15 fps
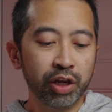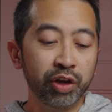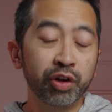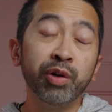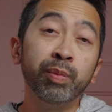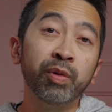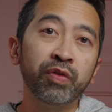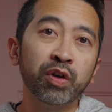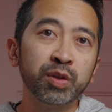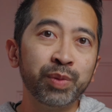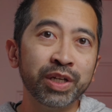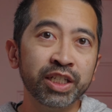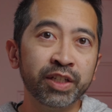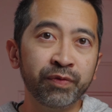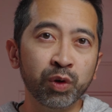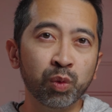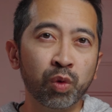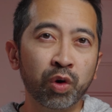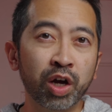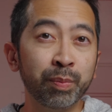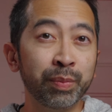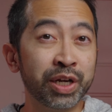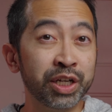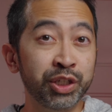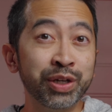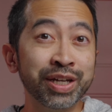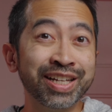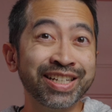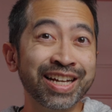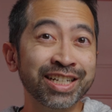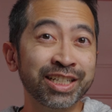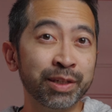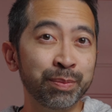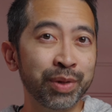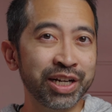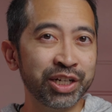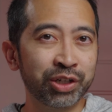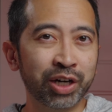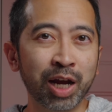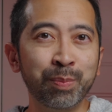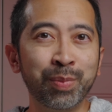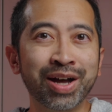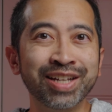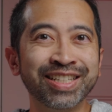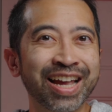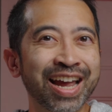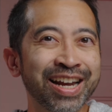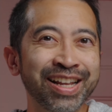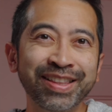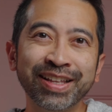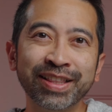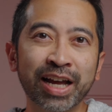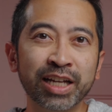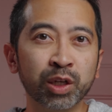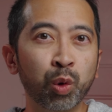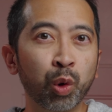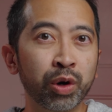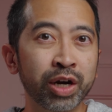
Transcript: You can remove those pins if you want because you can attach this mini tripod to anything that has a 1/4